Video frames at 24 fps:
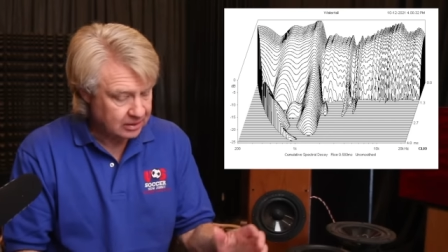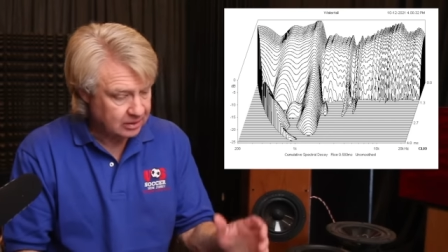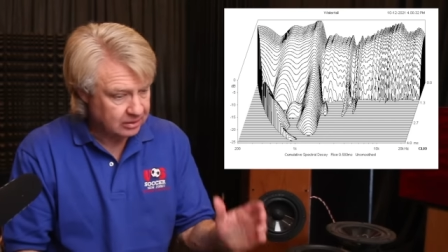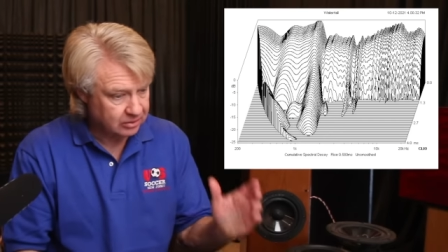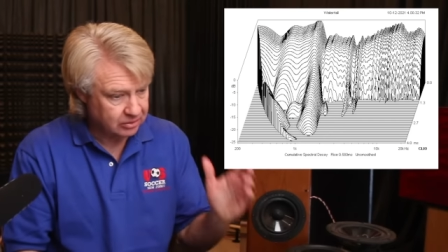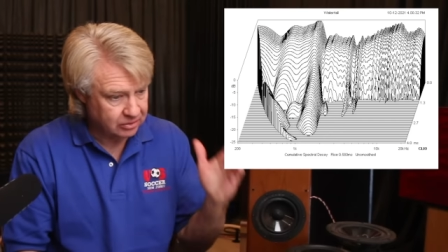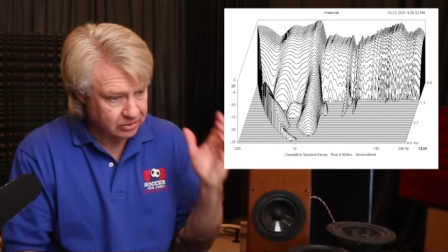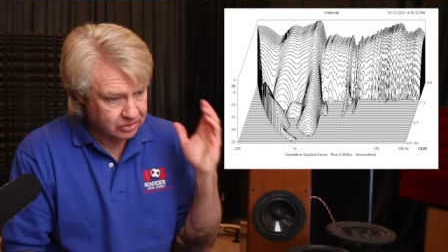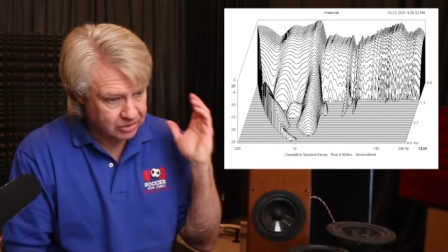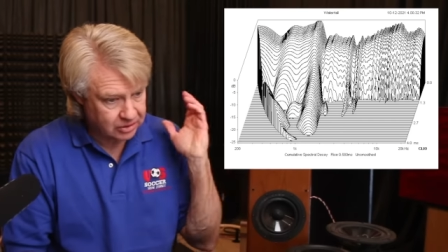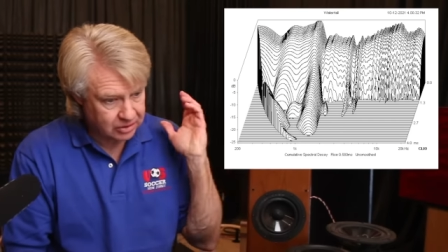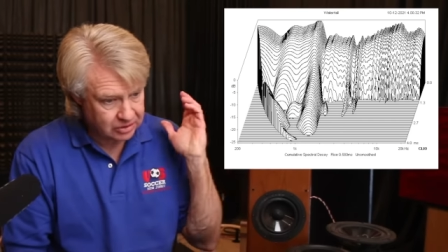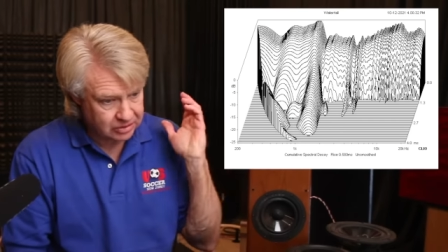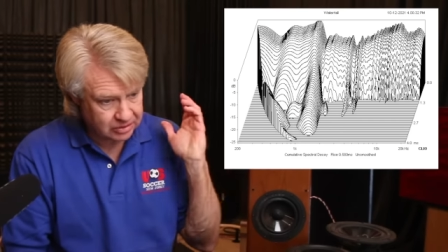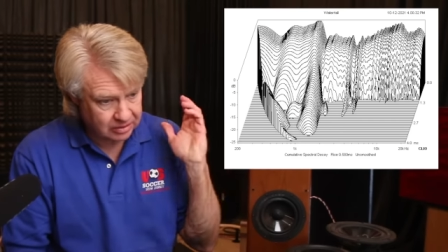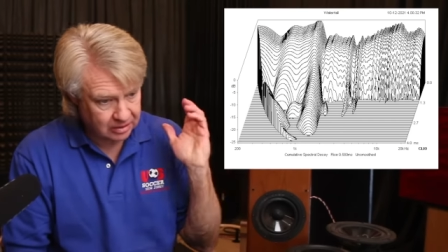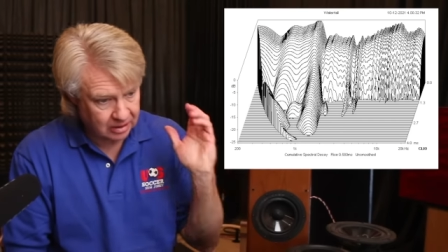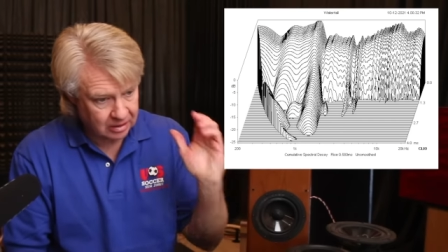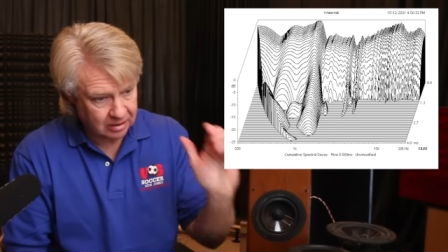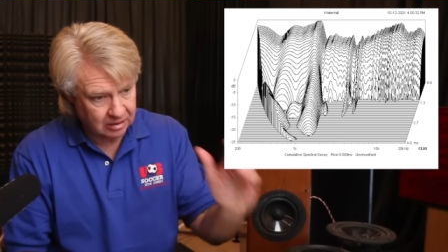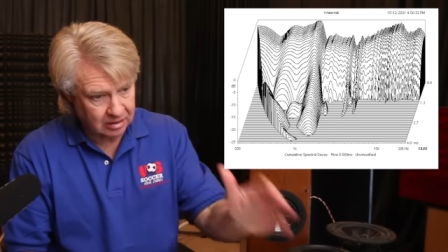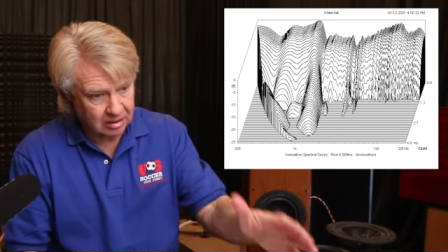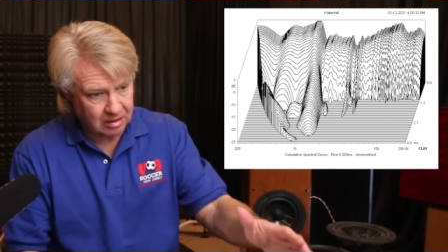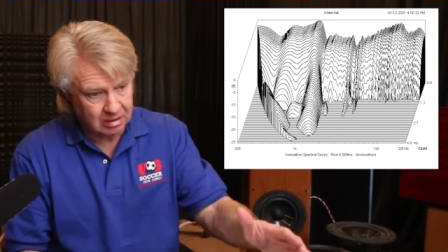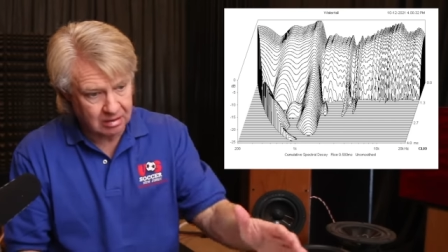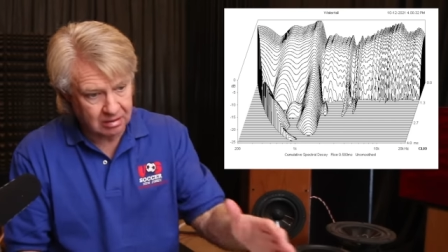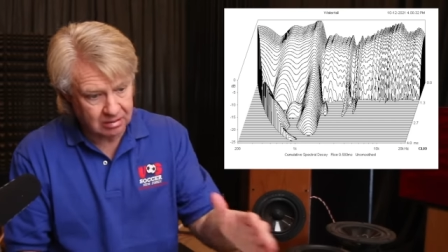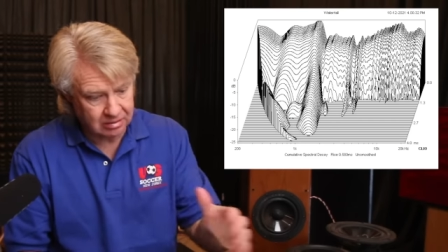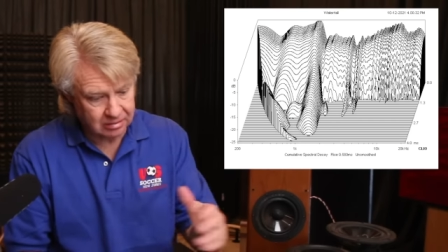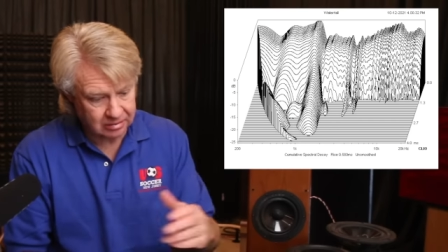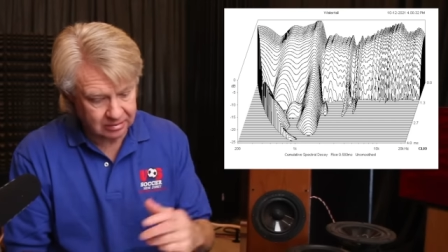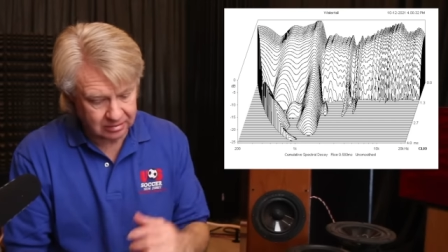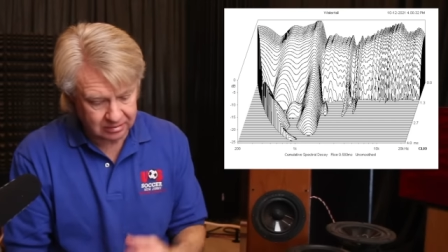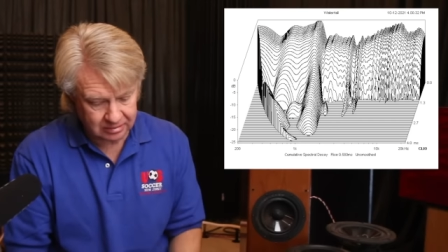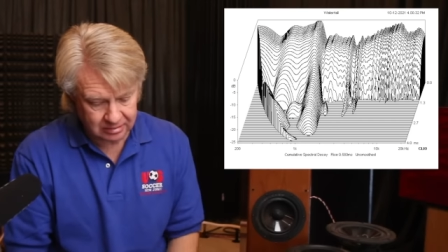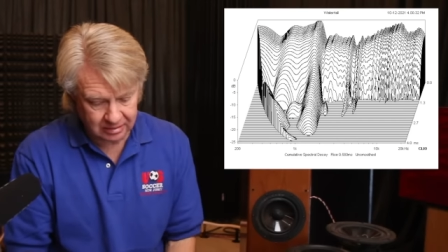There's just a
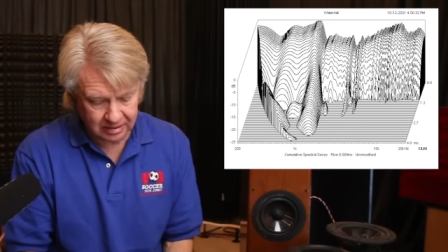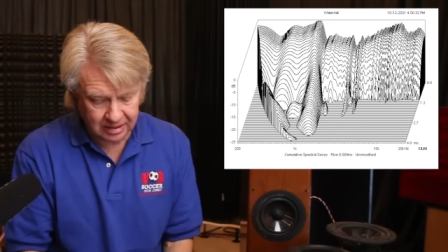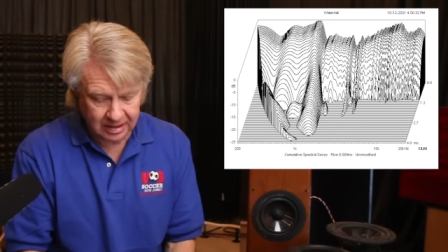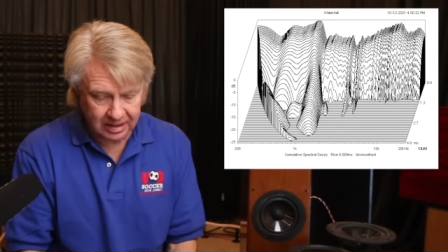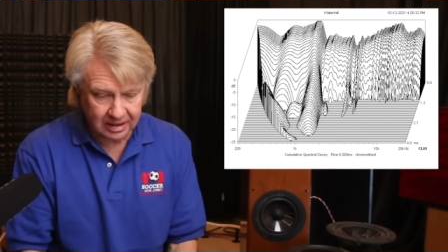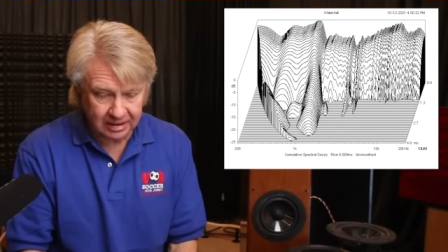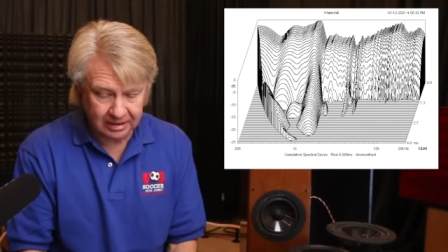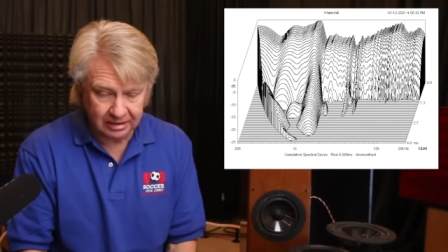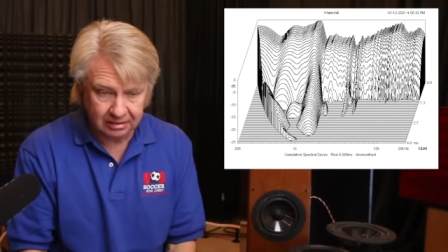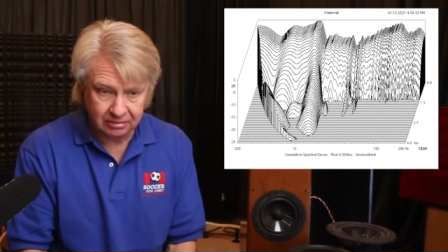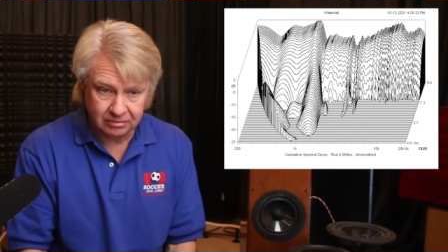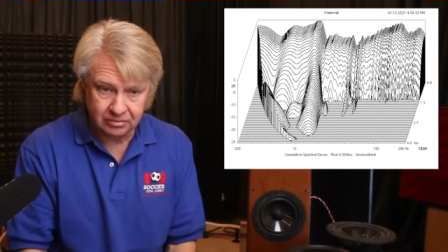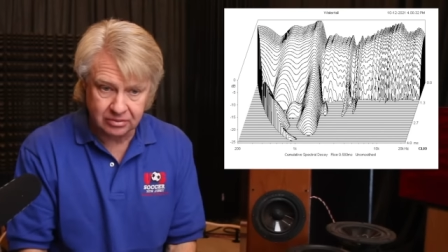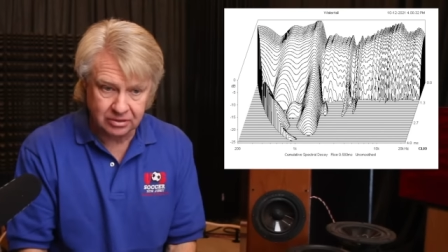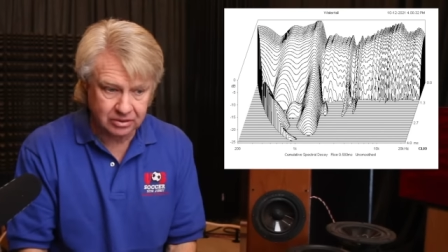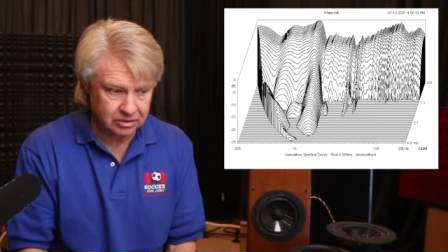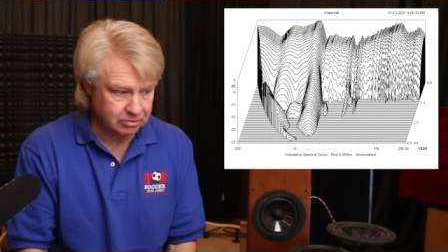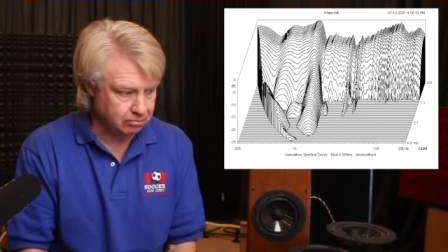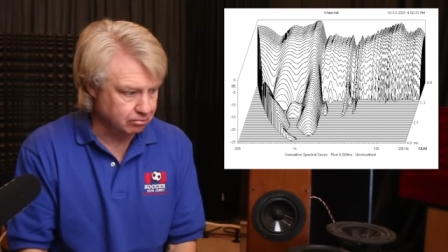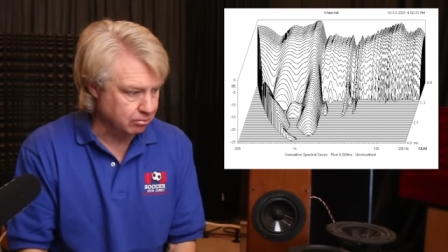long line of just